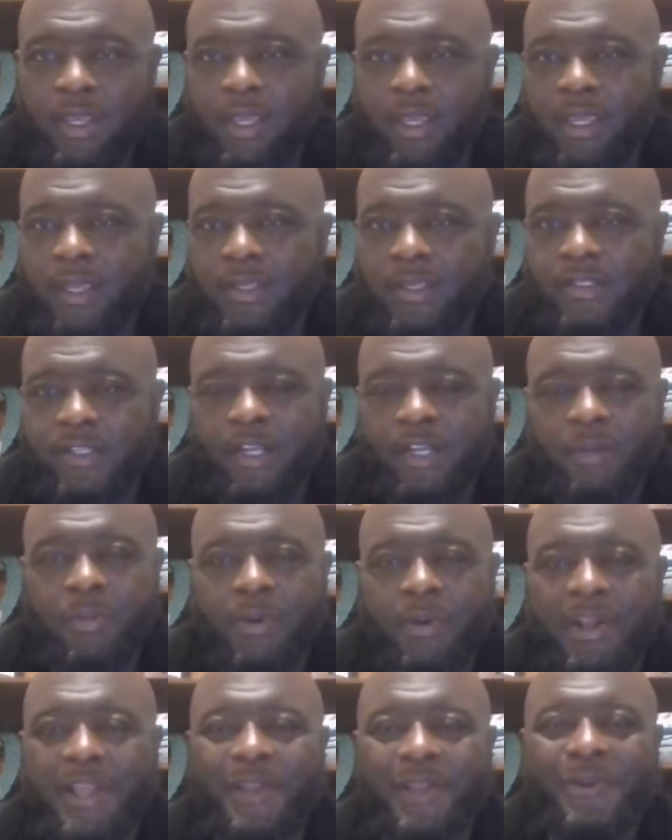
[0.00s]
celebrate
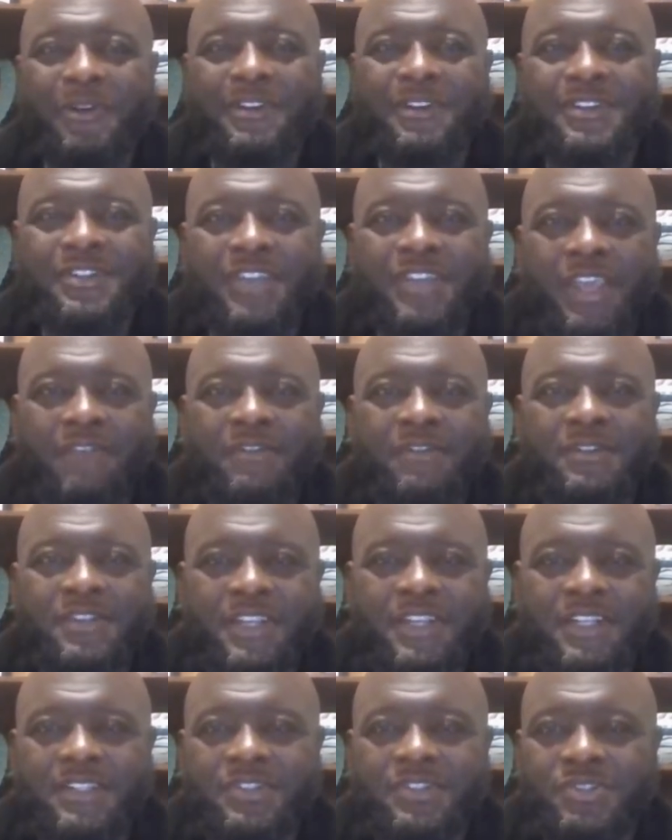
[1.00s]
our Lord and Savior,
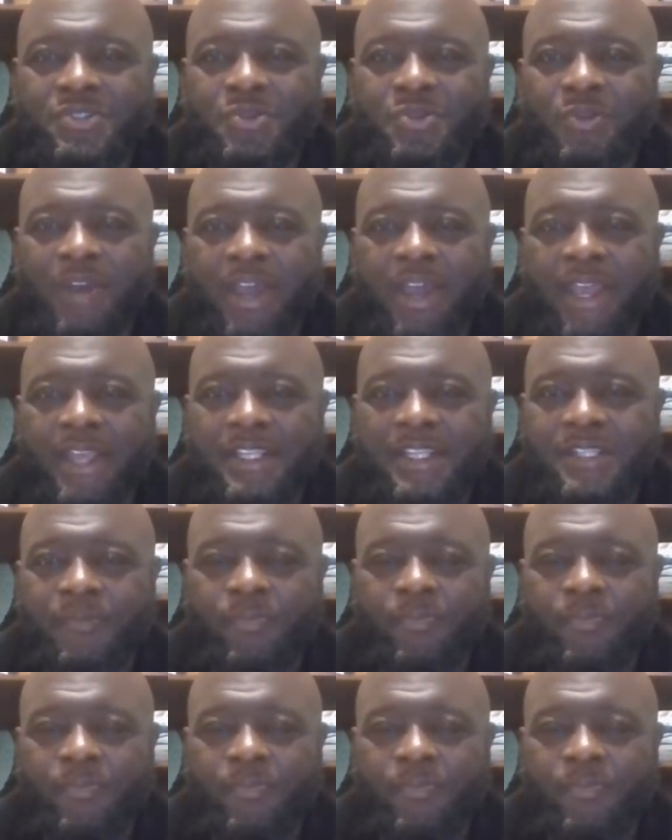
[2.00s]
Jesus Christ.